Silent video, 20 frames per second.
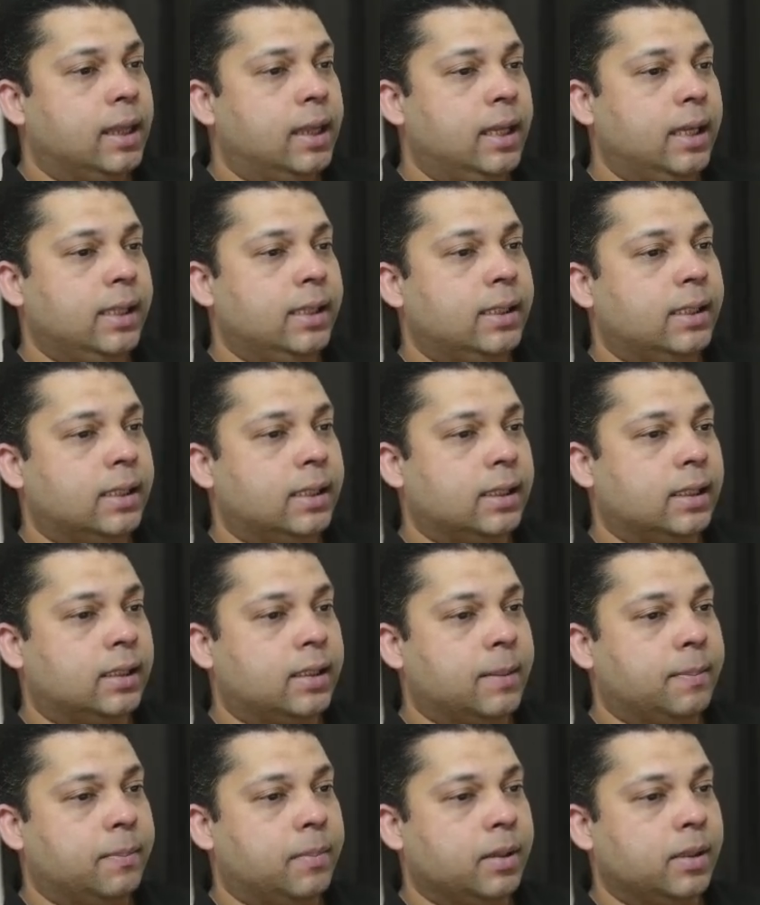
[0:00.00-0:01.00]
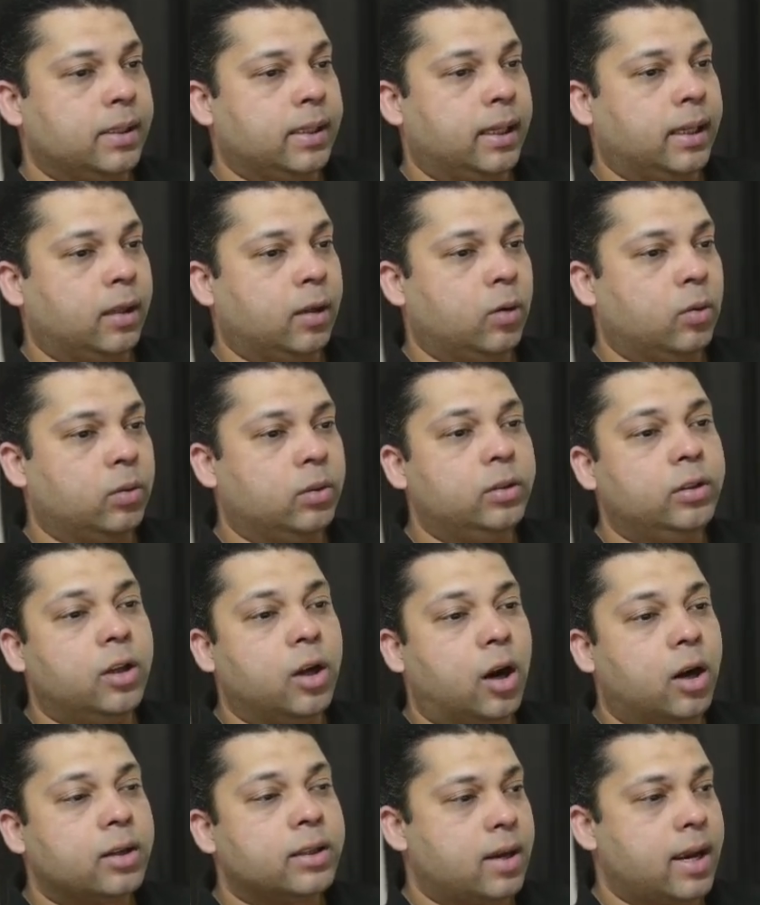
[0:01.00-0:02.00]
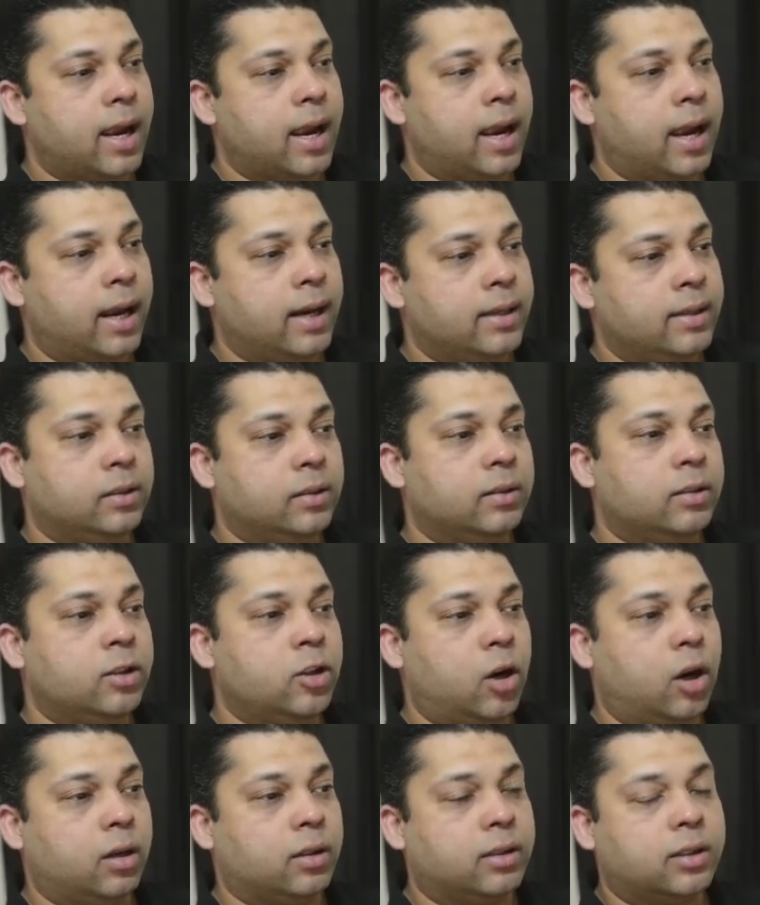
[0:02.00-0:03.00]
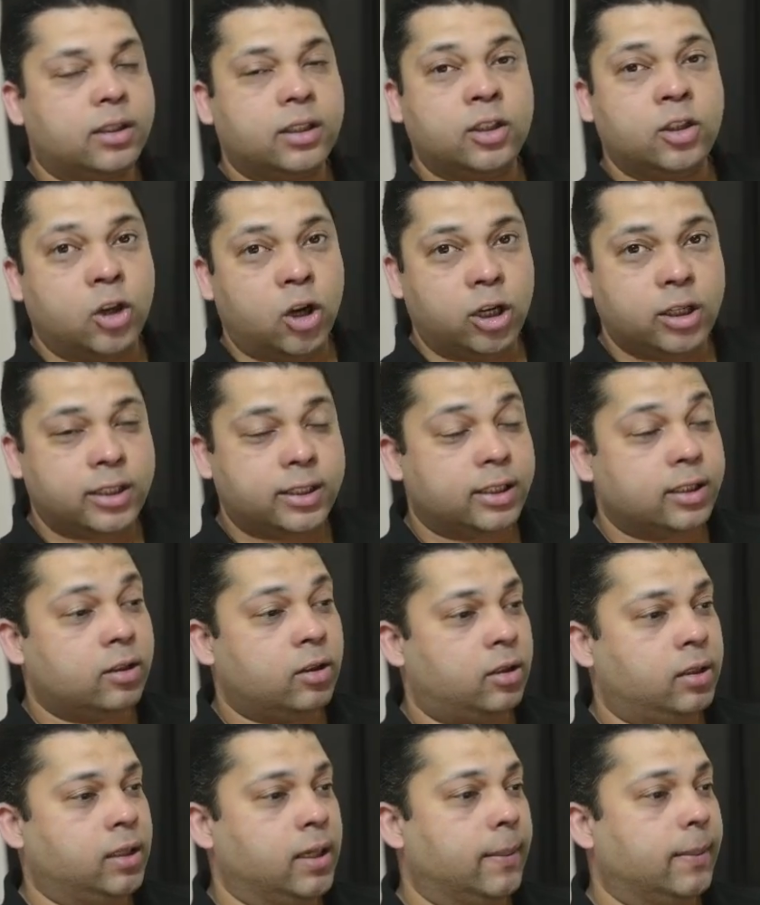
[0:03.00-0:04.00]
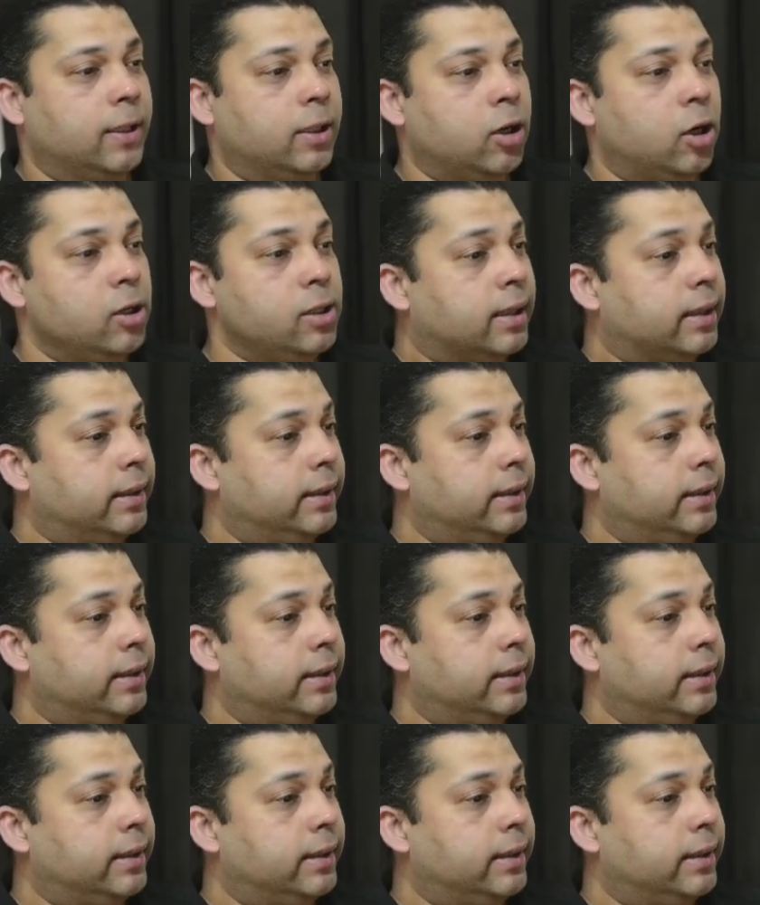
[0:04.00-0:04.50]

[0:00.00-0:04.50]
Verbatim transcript: These symbols include dot and dot or double dot.